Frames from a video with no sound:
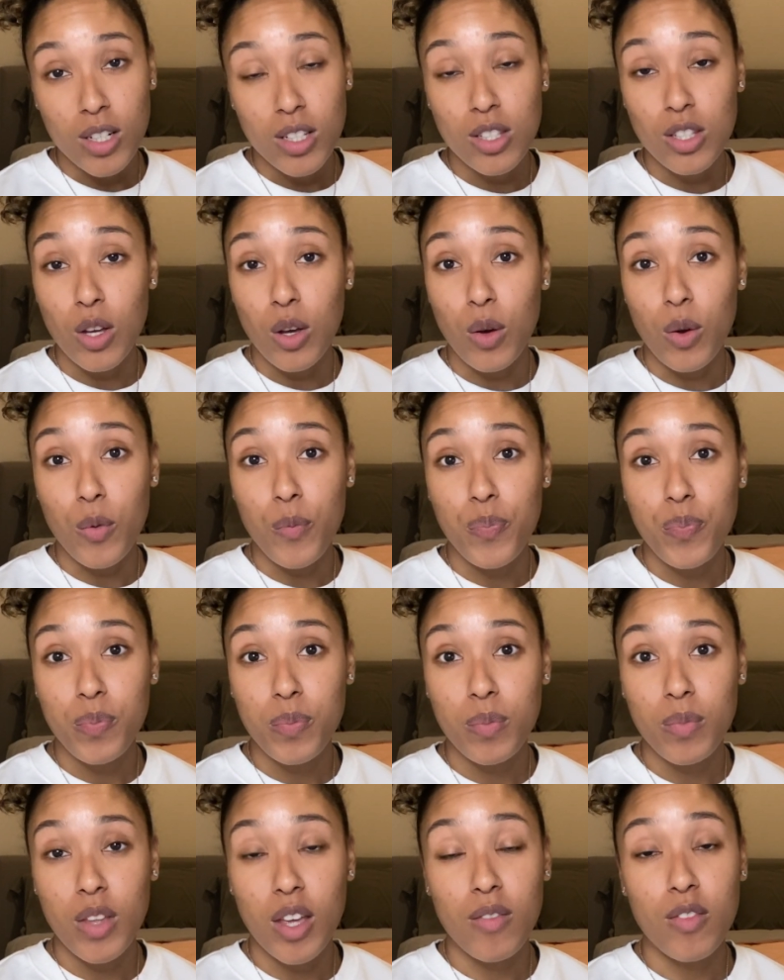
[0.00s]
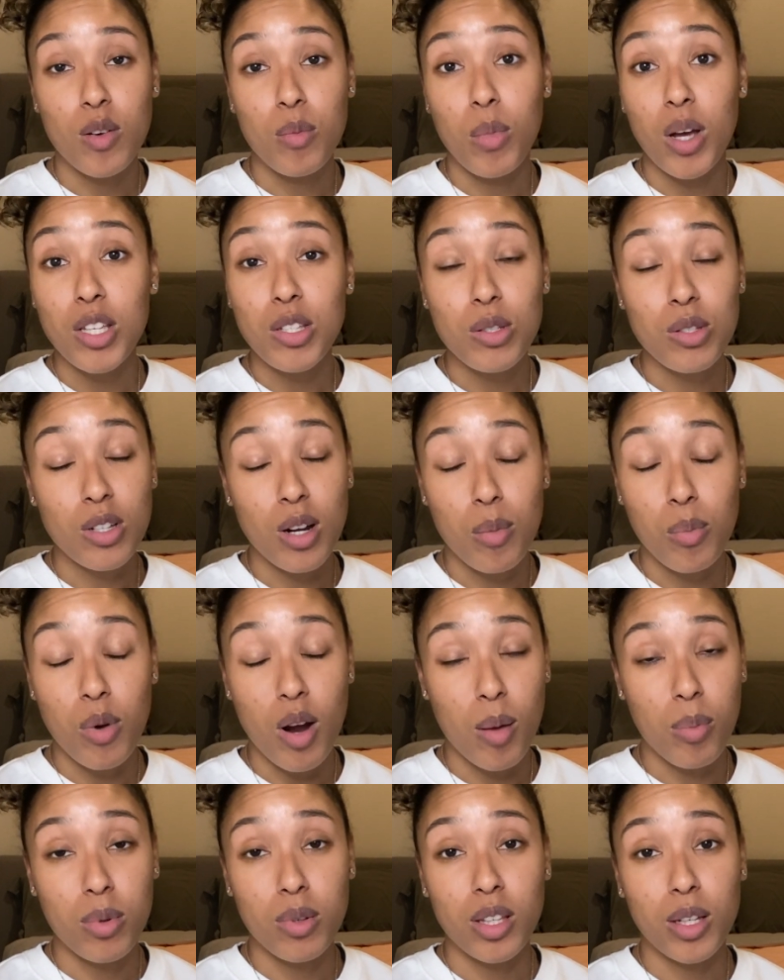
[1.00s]
So if your muscles aren't
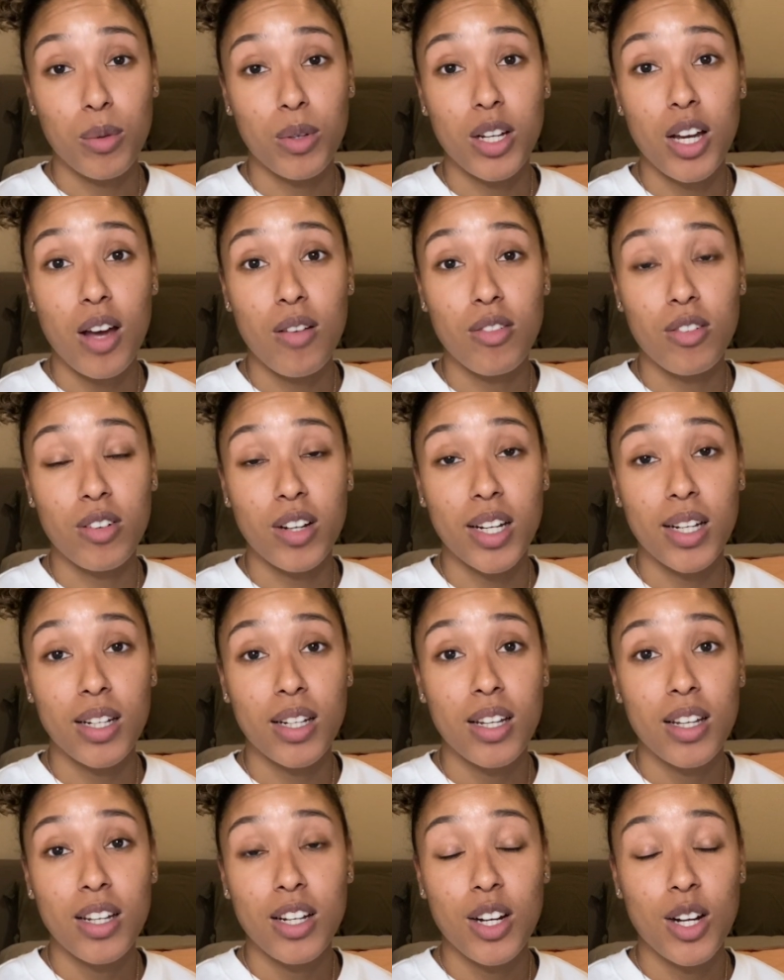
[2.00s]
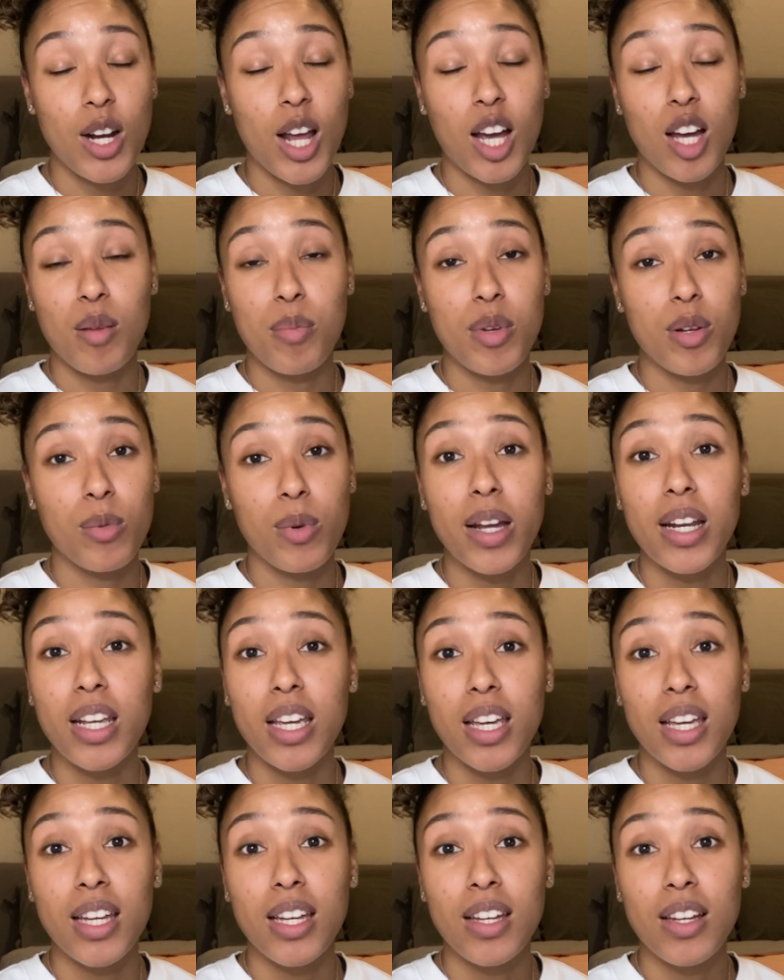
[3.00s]
properly recovering, you're not going to be
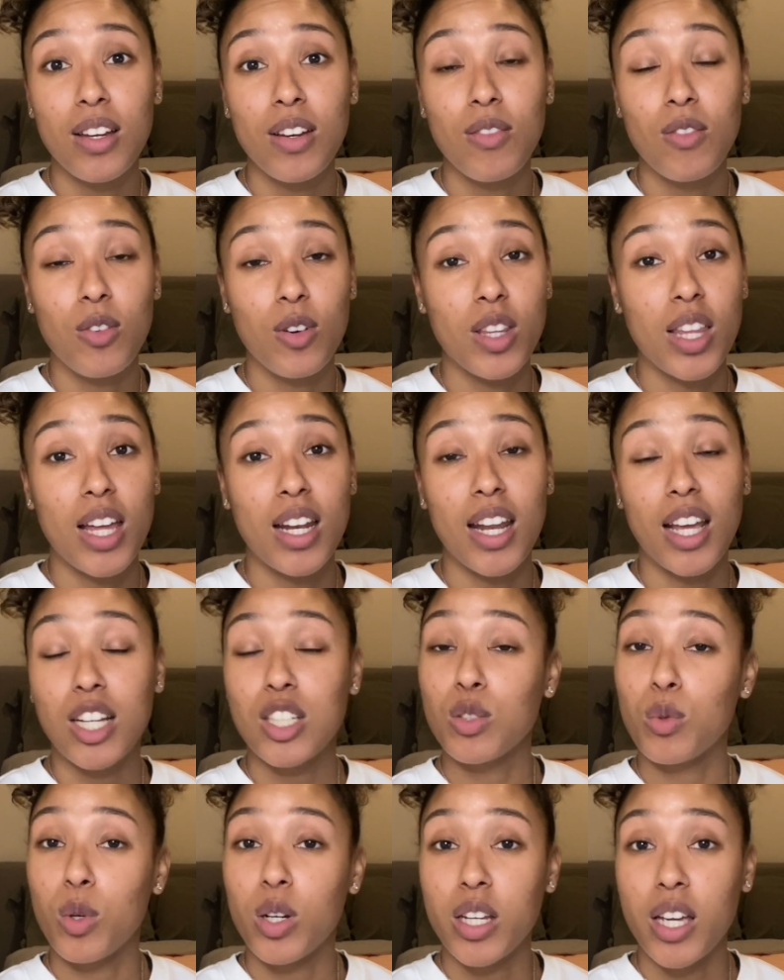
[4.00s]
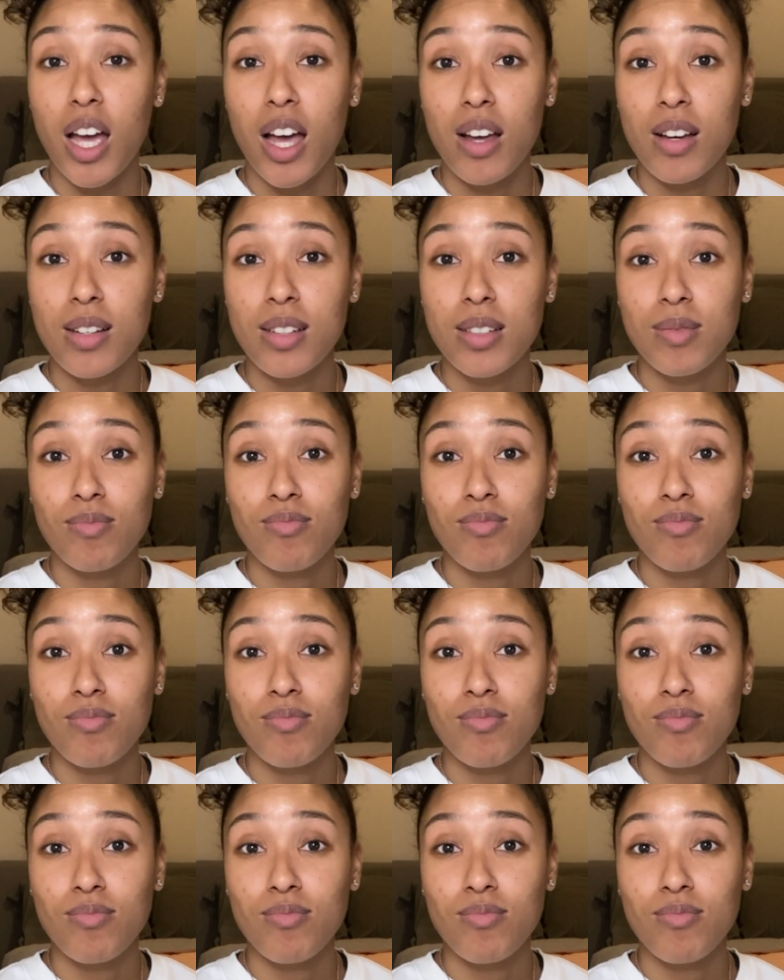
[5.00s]
ready for that next workout.